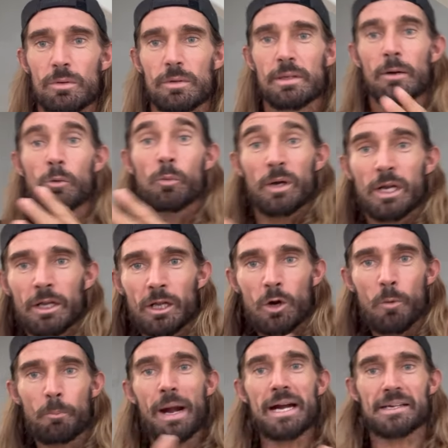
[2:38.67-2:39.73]
Now we're gonna go
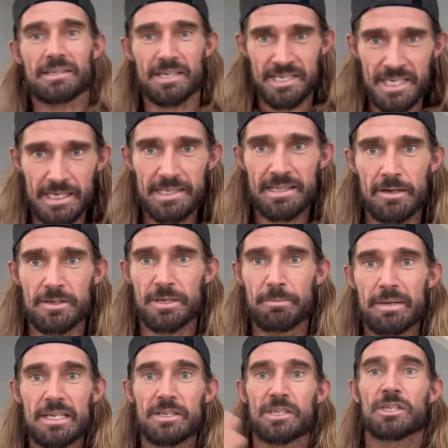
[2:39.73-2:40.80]
back to 6,000
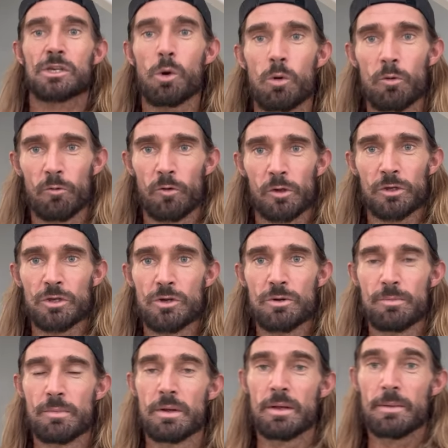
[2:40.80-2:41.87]
meters total
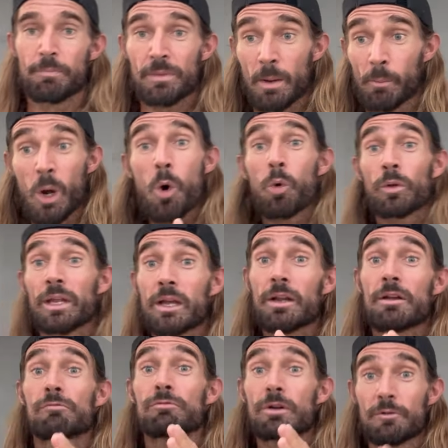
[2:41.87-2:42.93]
volume, and we're only
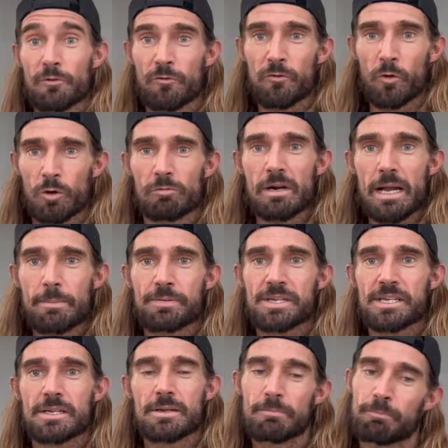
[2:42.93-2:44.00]
gonna run 4
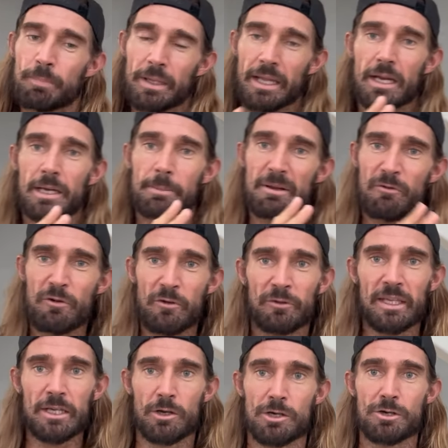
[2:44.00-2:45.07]
reps, but they're gonna be
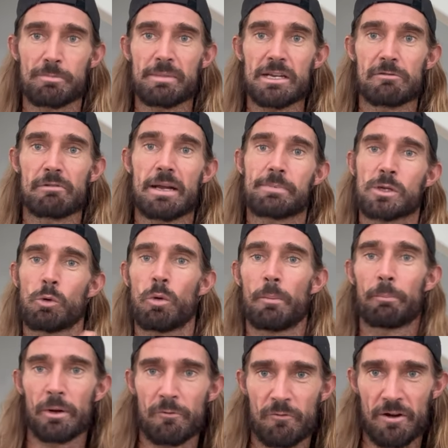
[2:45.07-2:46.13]
1,500 meter reps, or
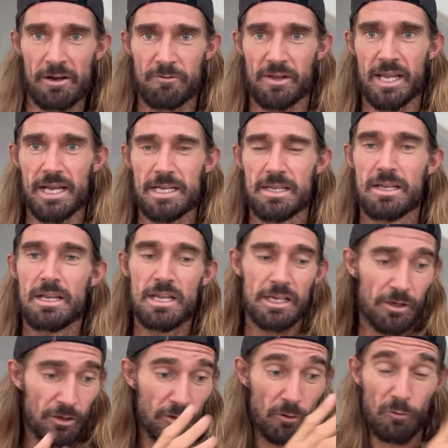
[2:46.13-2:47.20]
1.5K.
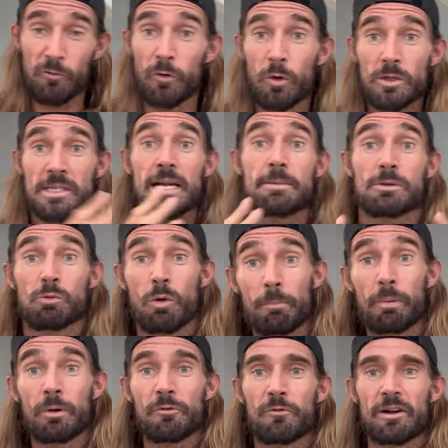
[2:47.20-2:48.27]
You're gonna do 4 times
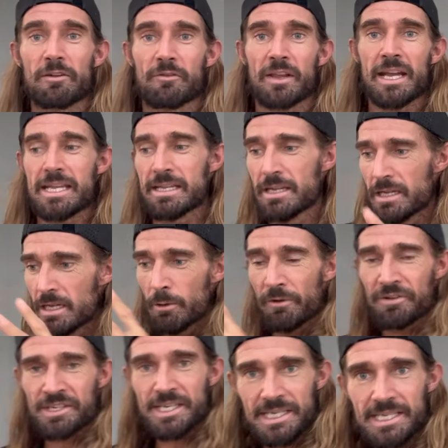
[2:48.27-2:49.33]
1.5K
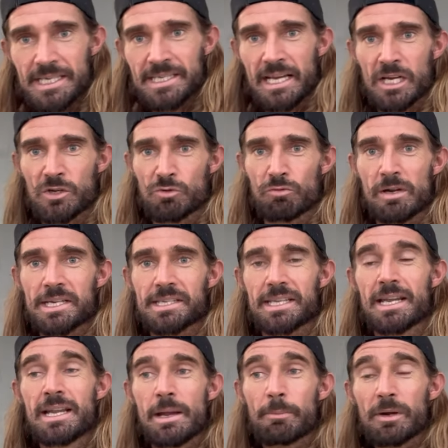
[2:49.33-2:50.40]
with 60 seconds rest.
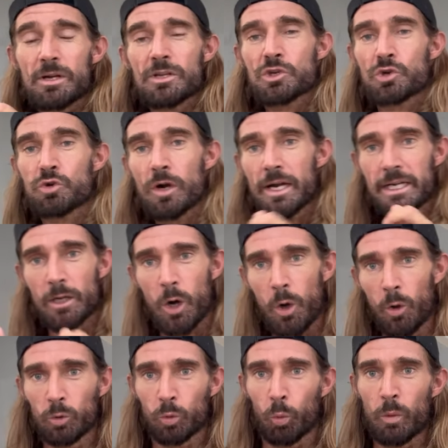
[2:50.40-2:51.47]
We're gonna try and
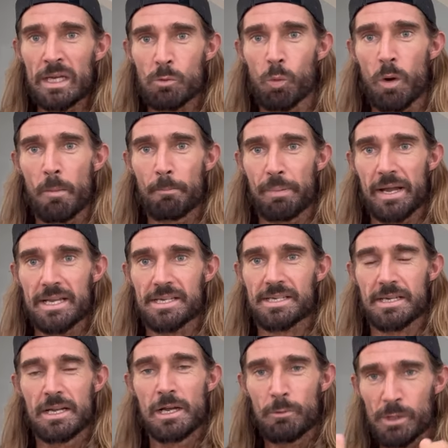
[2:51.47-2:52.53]
hold week one
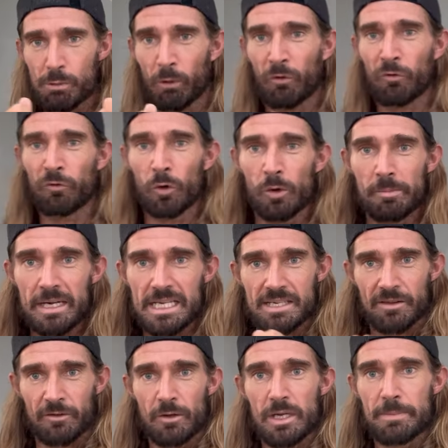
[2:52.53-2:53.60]
pace, which was 4 minutes
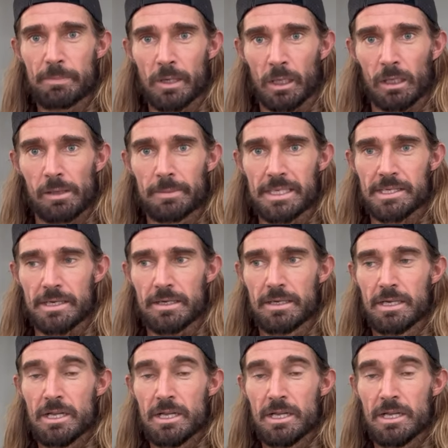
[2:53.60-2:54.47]
30 per kilometer.